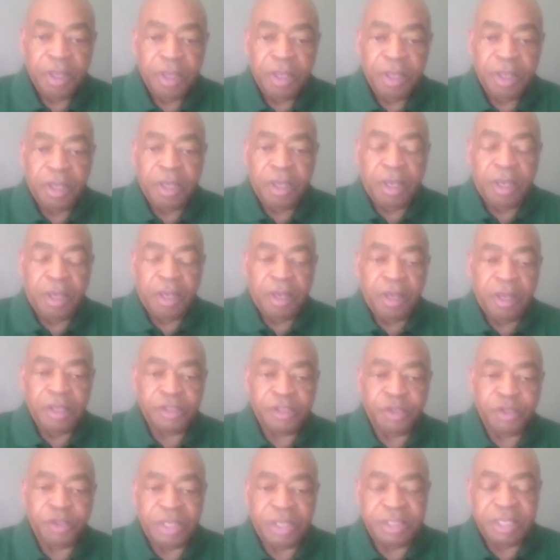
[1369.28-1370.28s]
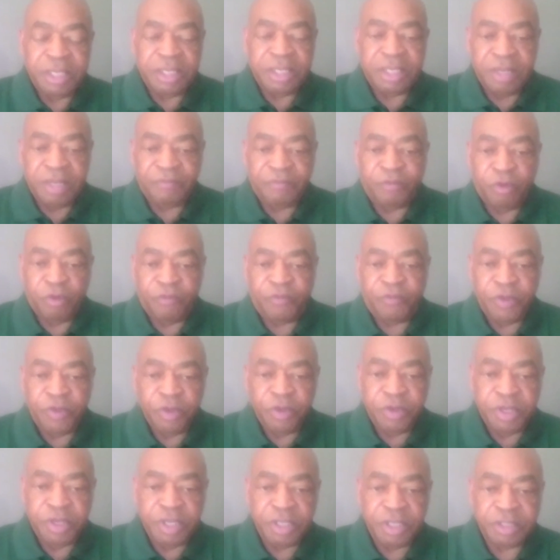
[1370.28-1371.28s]
And so I did that for a few
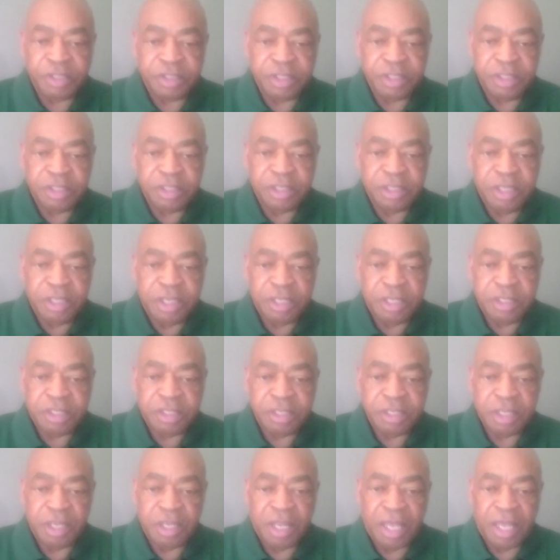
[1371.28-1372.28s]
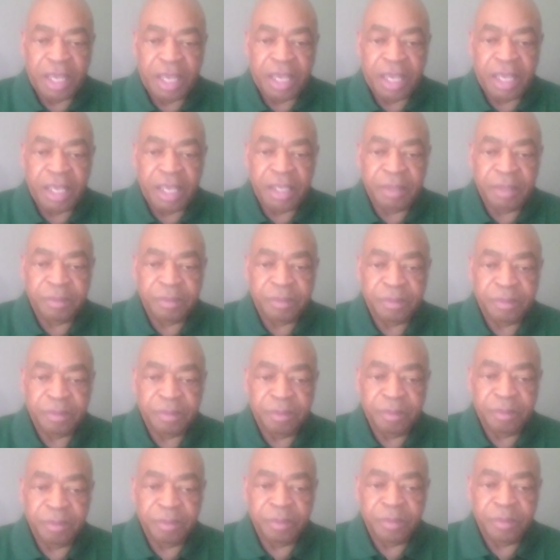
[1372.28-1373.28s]
years until I
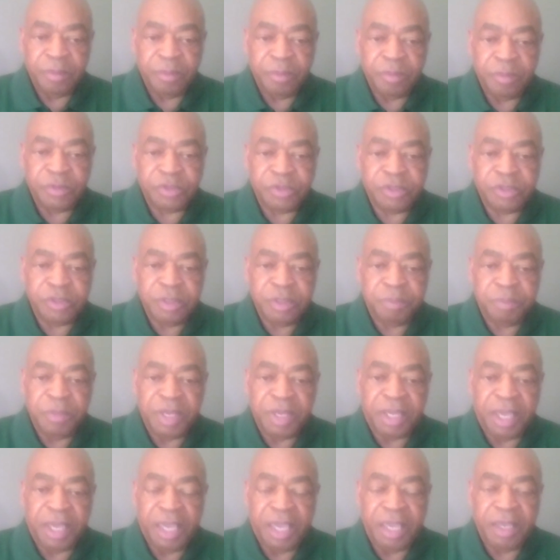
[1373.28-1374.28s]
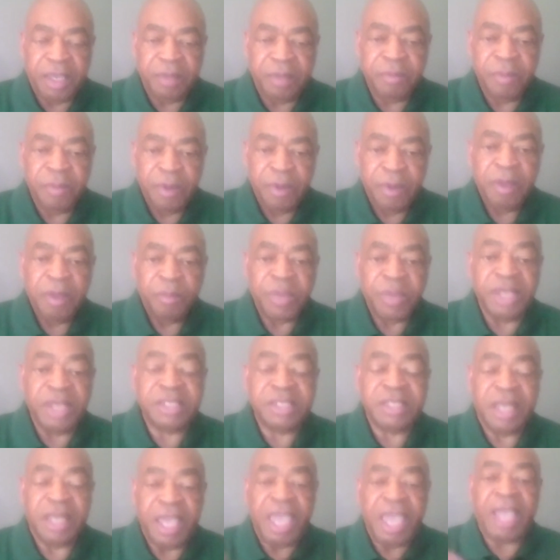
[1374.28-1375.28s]
became
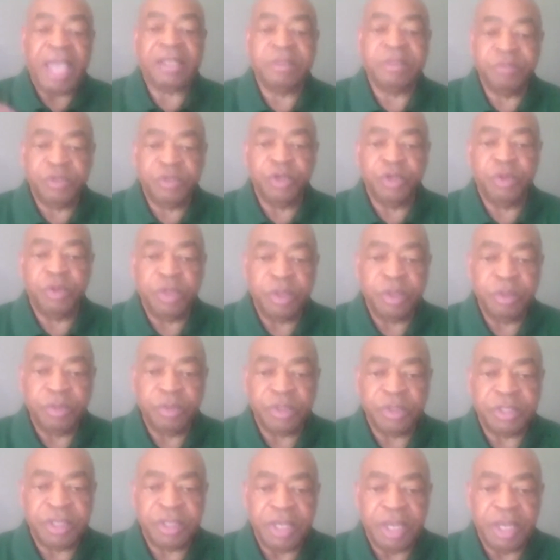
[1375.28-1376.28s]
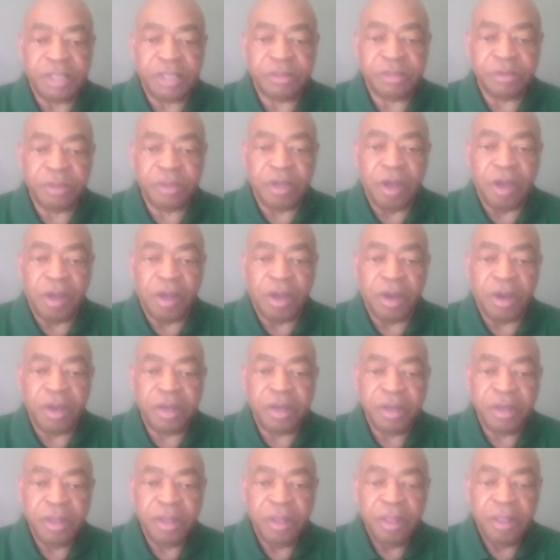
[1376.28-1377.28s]
basically active duty with the National Guard.
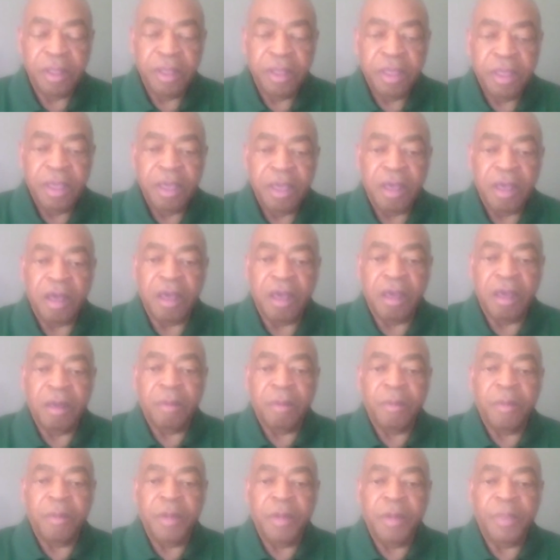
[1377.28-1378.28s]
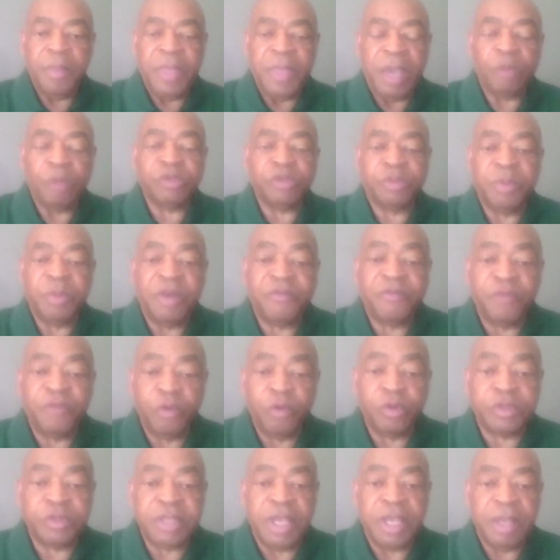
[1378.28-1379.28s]
And that was my
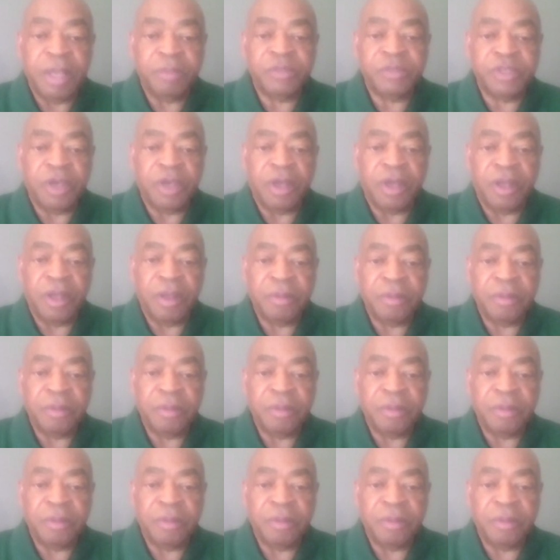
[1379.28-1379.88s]
full-time job.